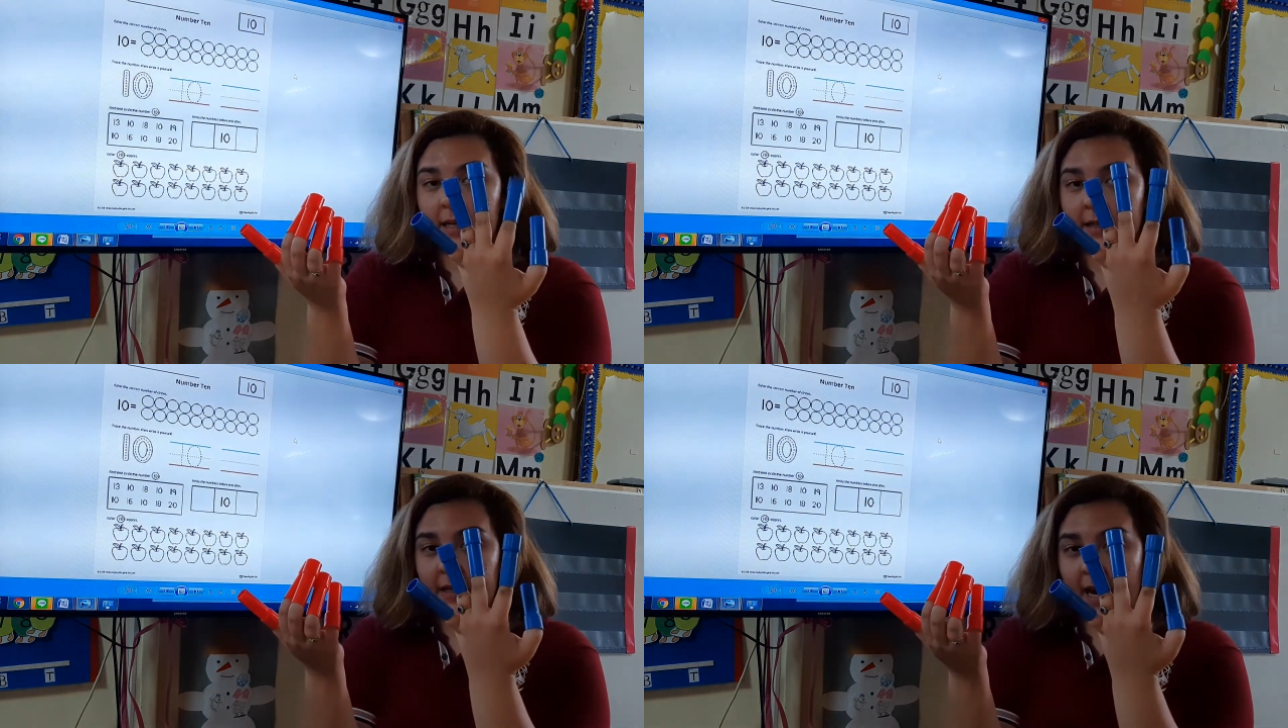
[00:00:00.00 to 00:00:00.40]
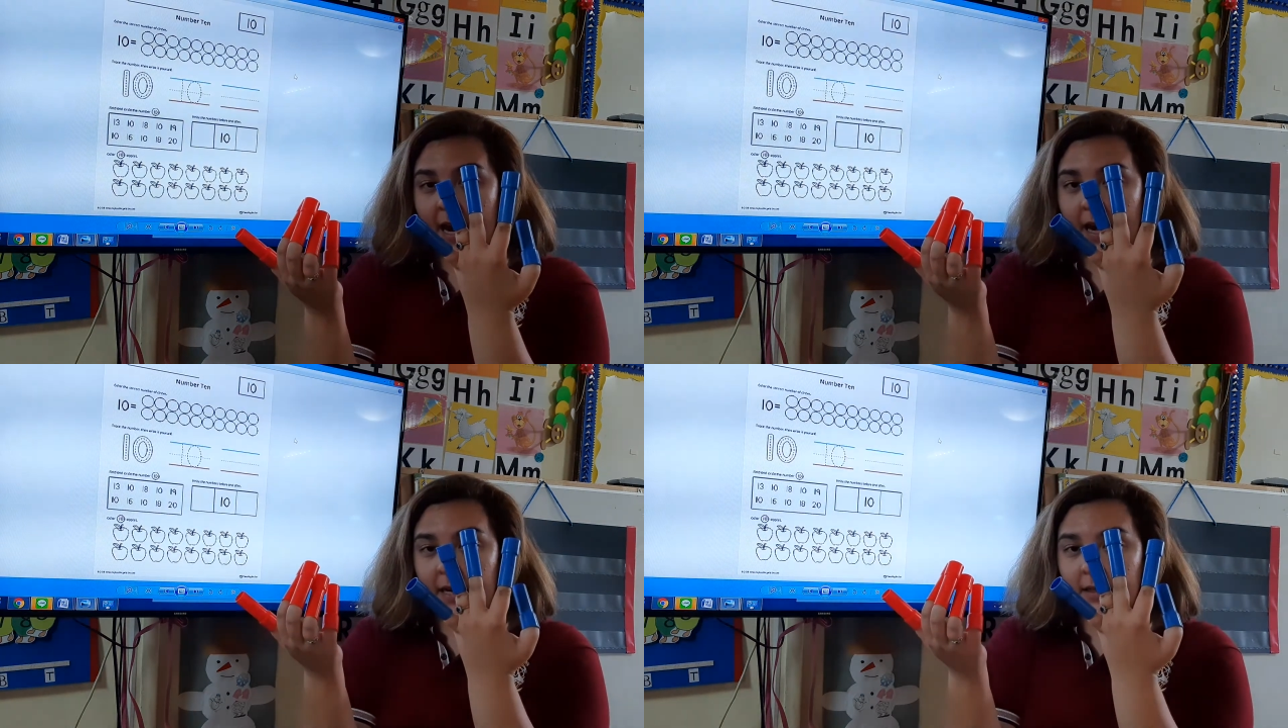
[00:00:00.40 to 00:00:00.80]

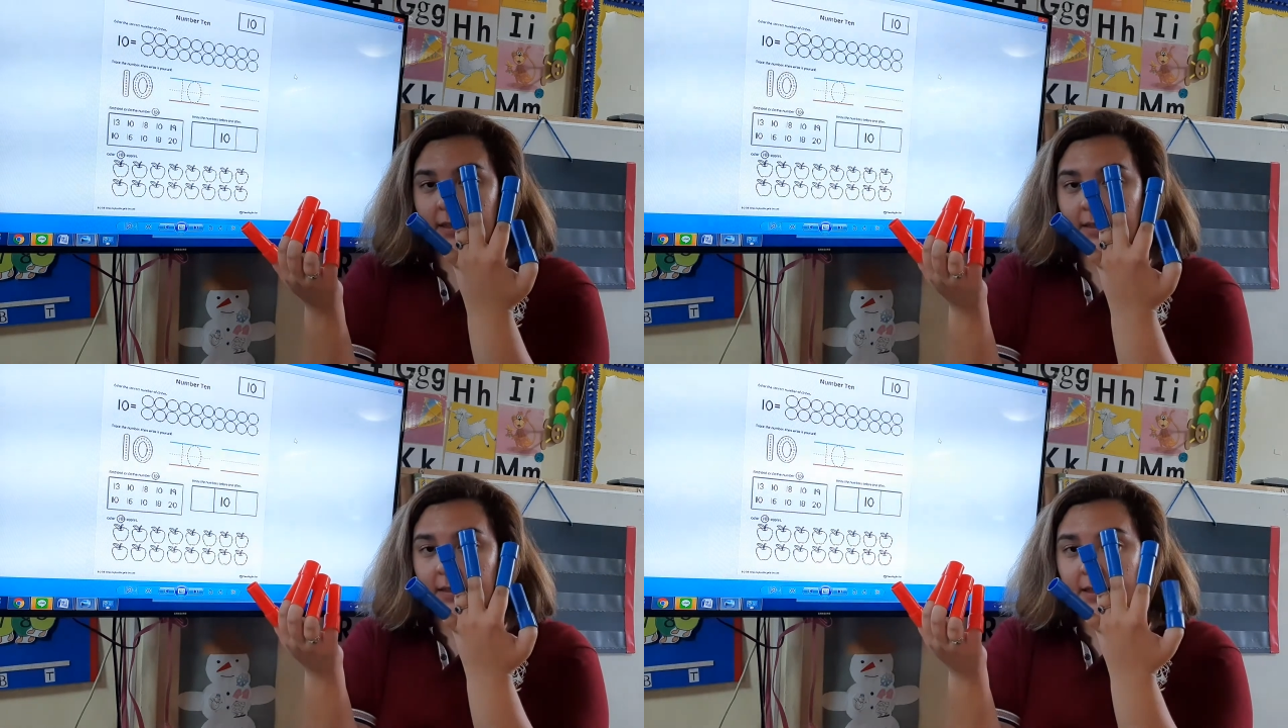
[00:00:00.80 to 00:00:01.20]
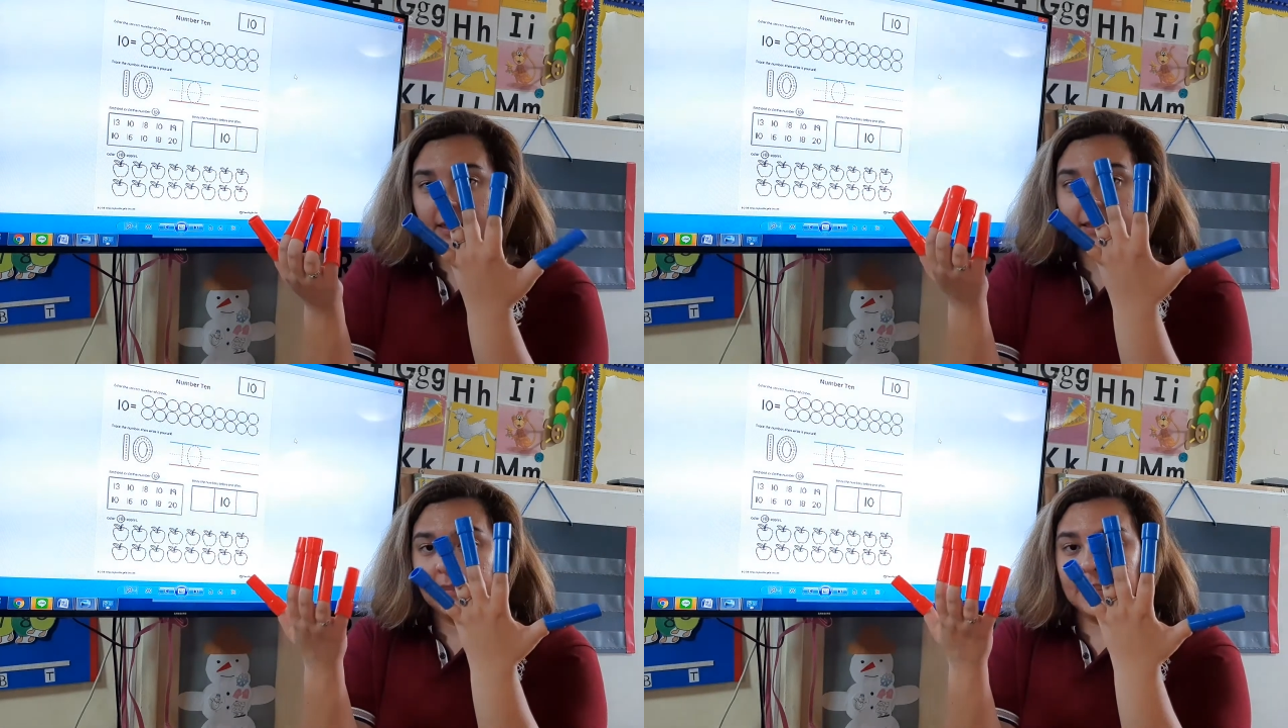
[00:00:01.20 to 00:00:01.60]
9,
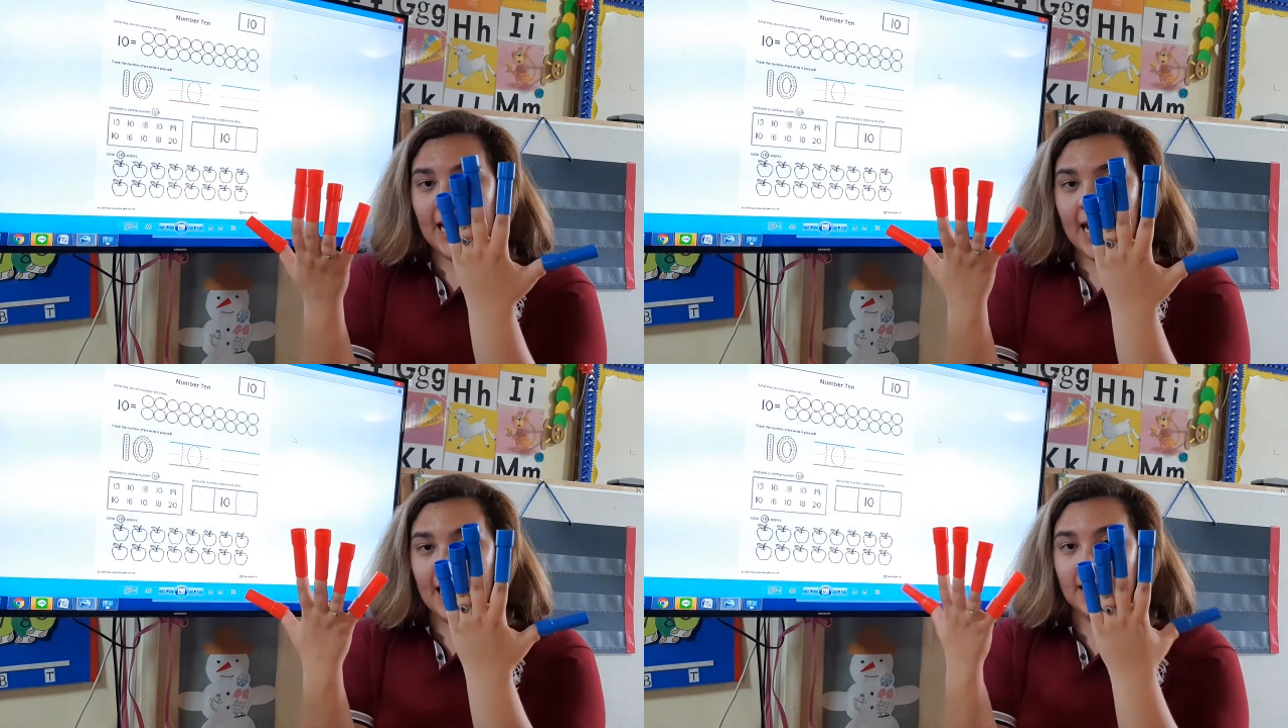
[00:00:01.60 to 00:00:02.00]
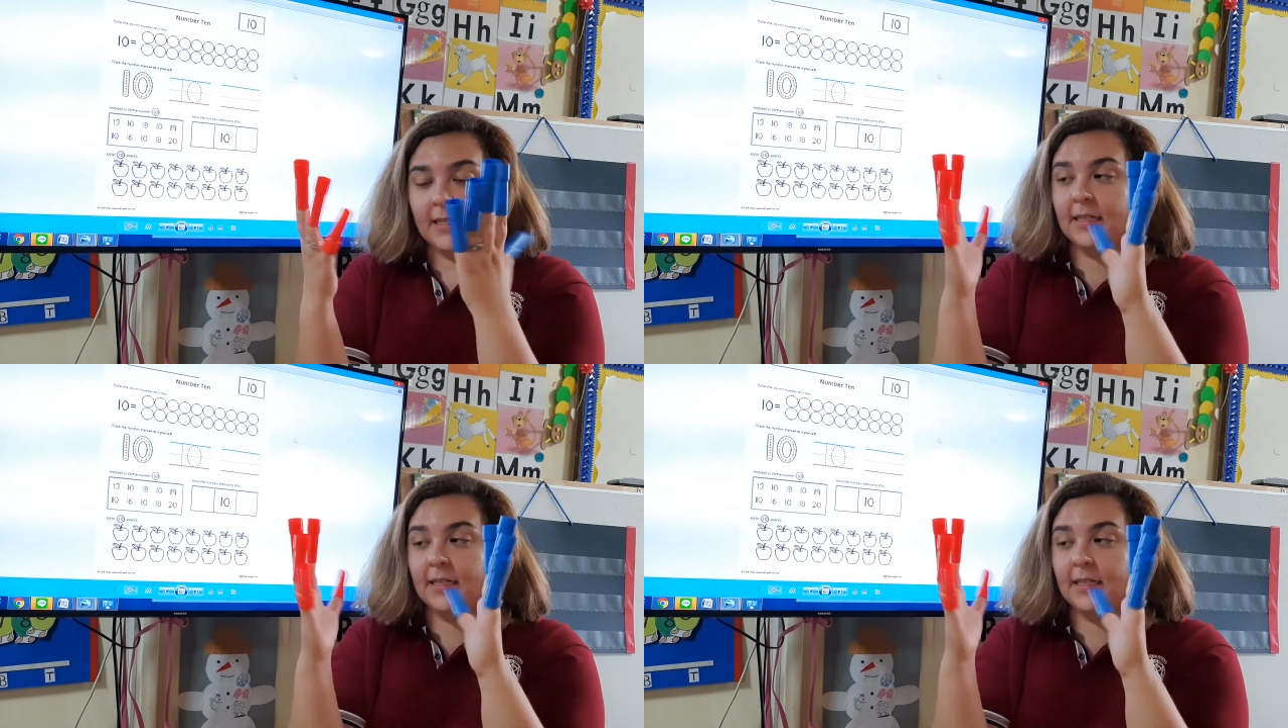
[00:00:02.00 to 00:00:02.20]
10.